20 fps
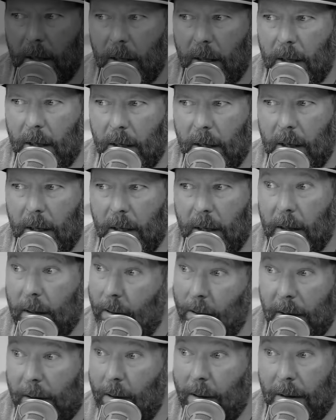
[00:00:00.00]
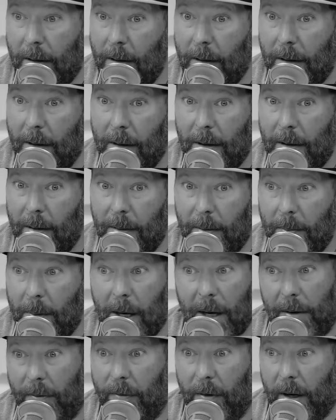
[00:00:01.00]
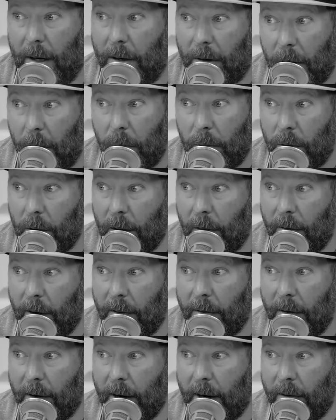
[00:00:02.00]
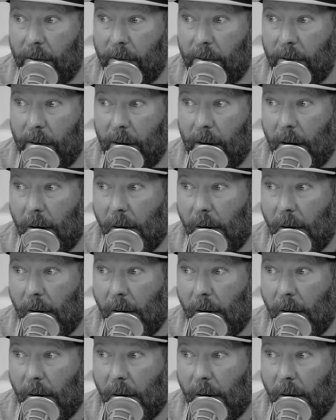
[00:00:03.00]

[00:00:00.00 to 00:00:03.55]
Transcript: just want to say this up front. Usually these guys have something to talk